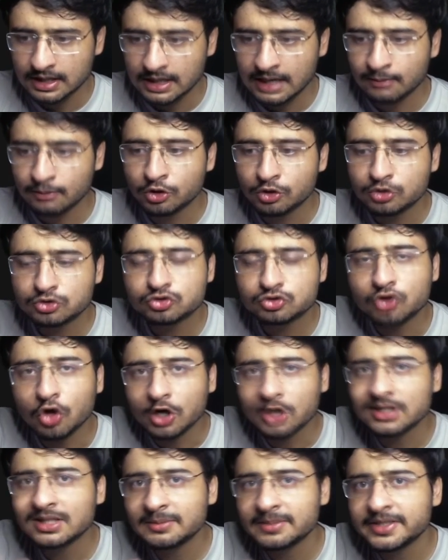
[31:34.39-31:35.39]
I'm going to
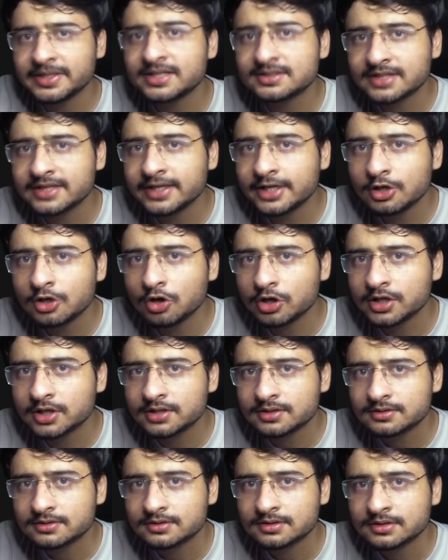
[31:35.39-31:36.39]
sort them in ascending
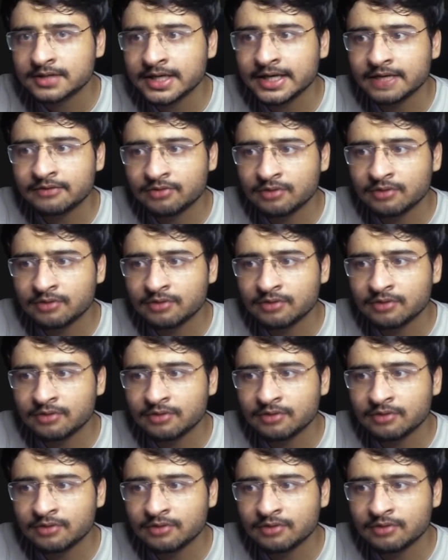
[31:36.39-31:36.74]
order, right?